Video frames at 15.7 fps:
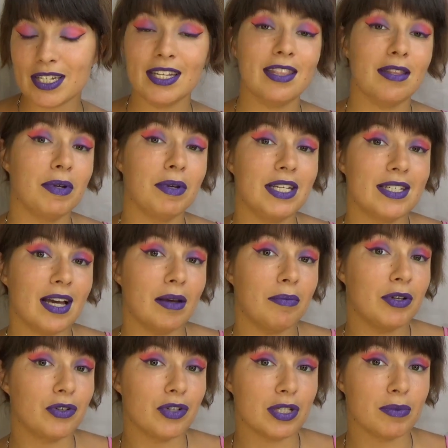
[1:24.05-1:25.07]
In the meantime,
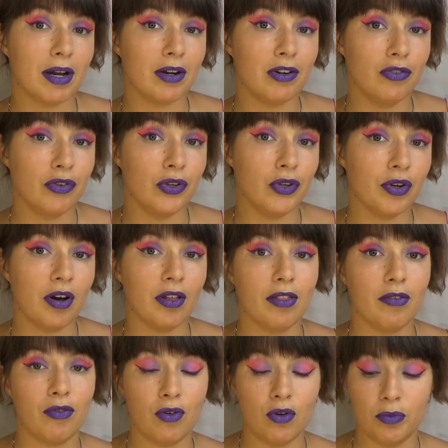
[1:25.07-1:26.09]
here is my review on
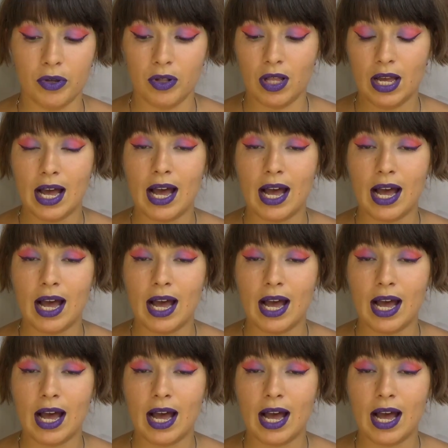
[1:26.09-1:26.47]
the formula.